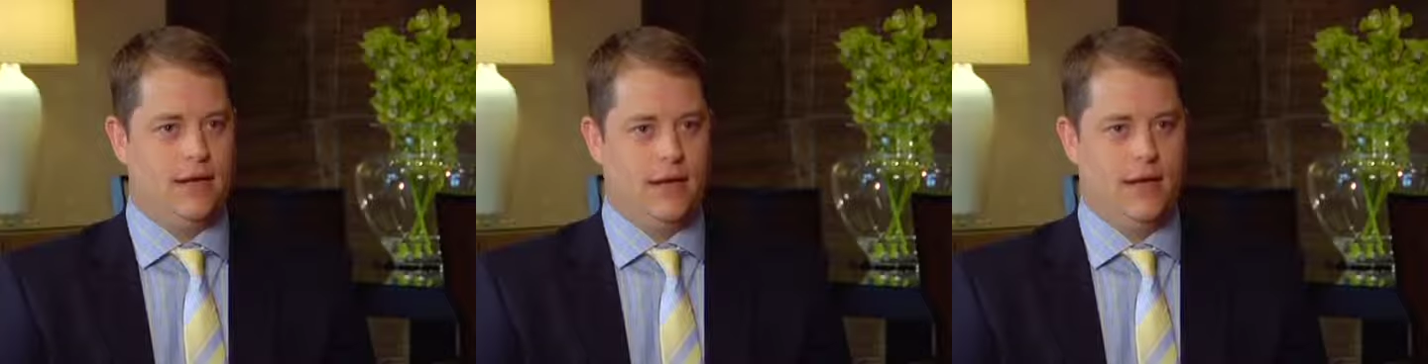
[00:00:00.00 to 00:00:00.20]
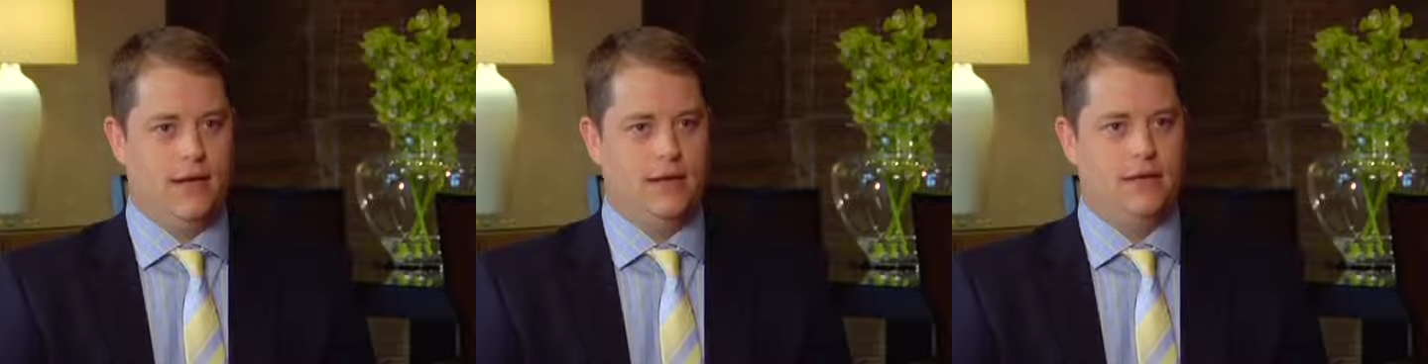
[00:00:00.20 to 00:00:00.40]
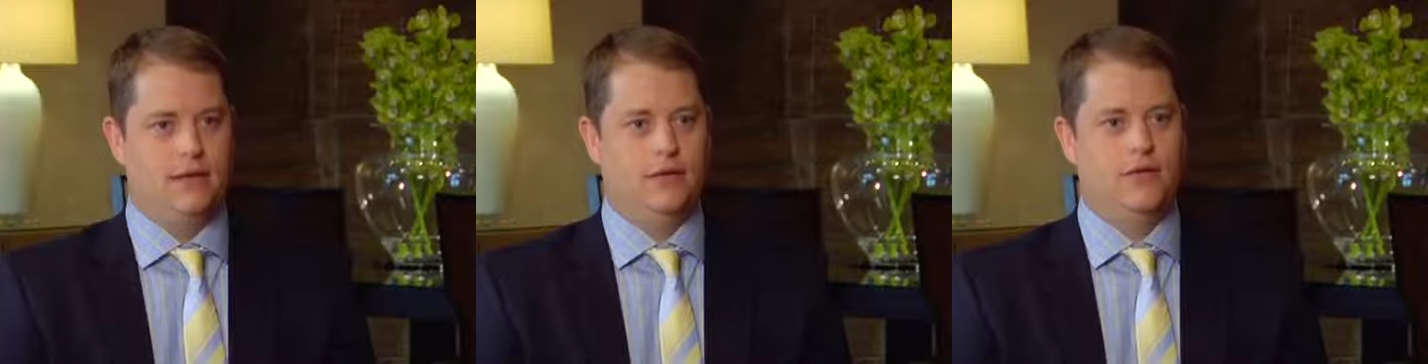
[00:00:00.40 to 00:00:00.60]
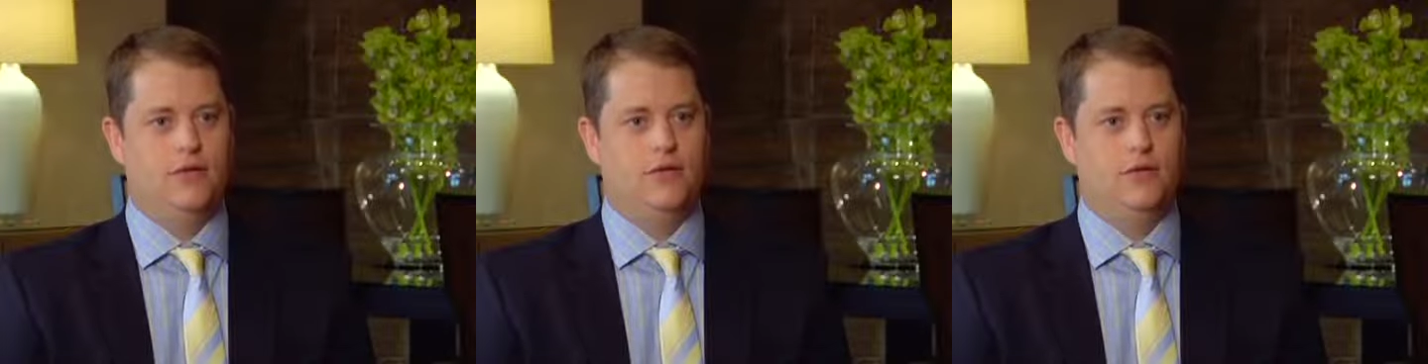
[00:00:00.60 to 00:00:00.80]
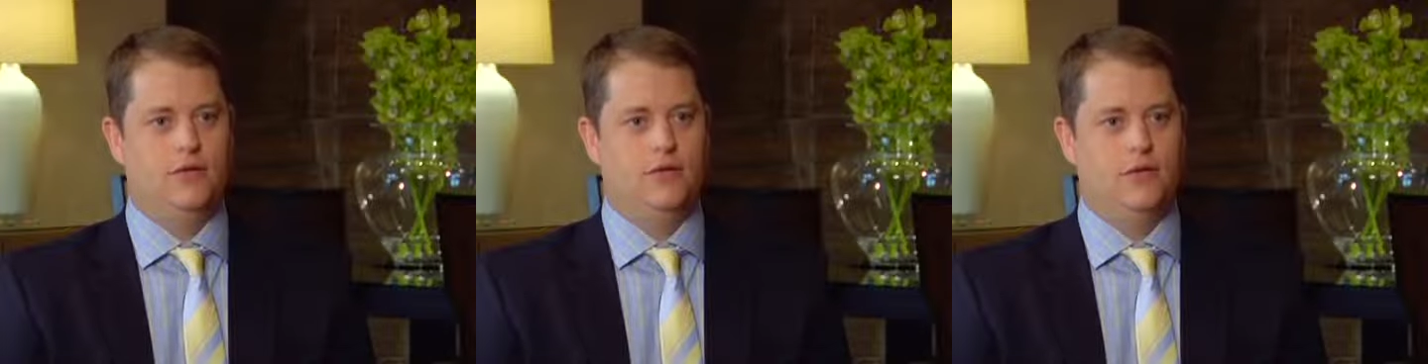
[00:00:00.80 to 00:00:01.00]
again
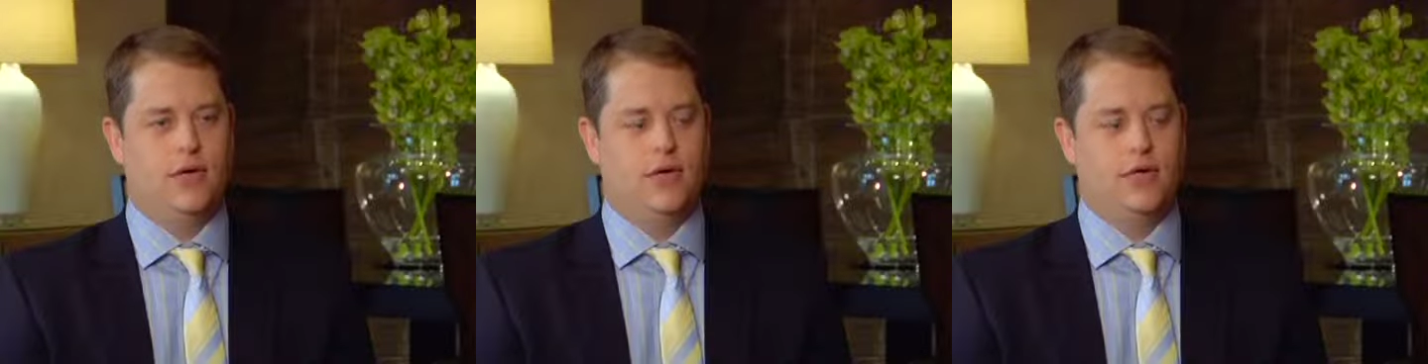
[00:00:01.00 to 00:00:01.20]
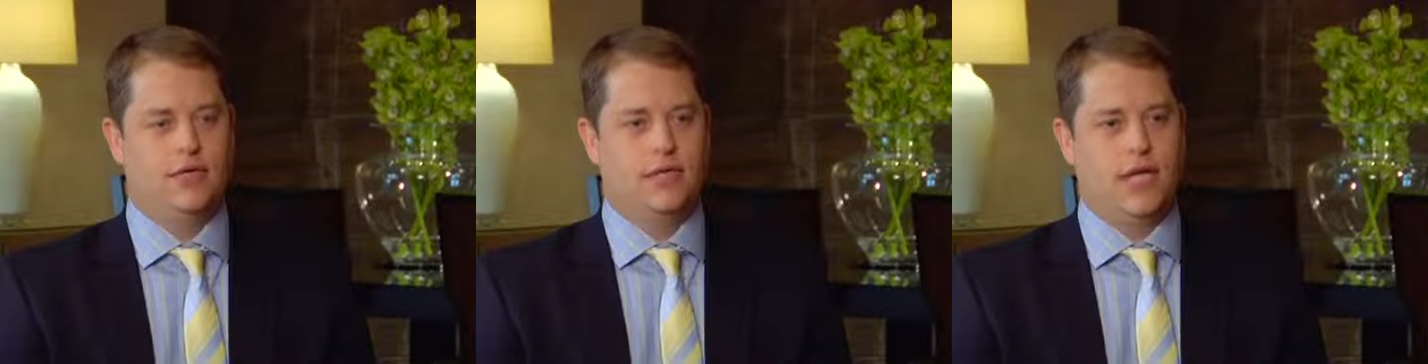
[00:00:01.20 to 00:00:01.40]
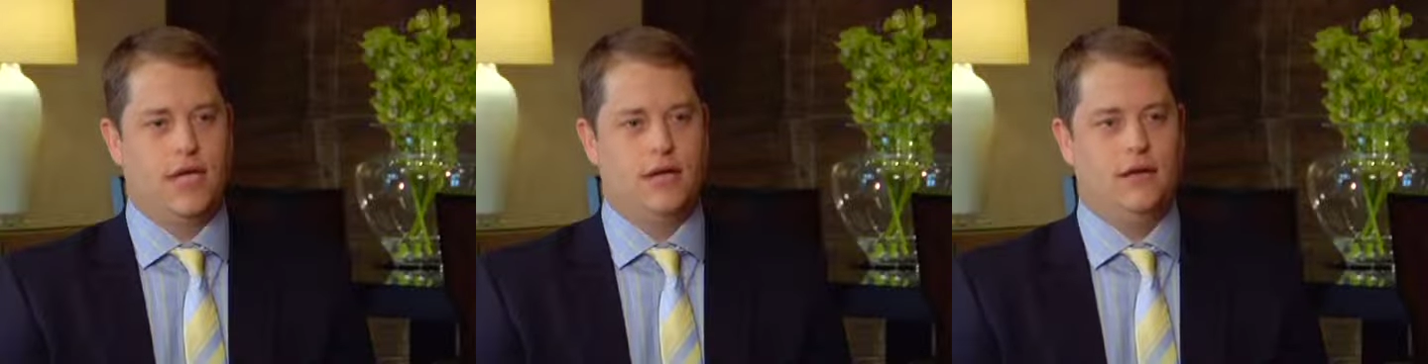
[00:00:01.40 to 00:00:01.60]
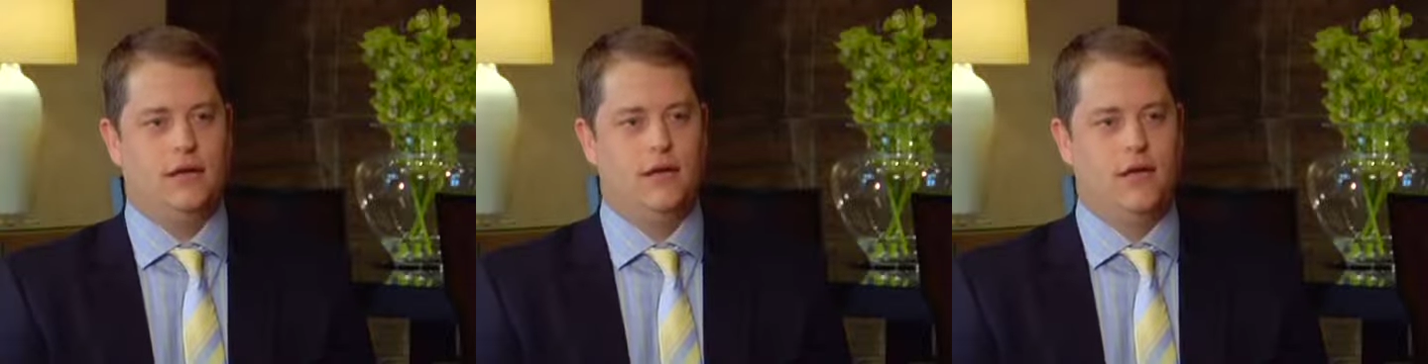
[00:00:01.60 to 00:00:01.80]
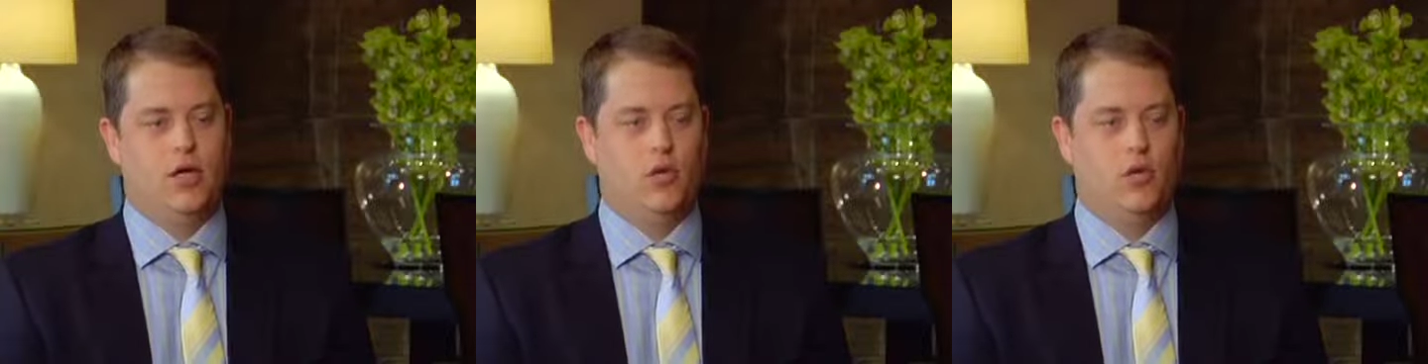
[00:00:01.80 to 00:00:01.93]
to understand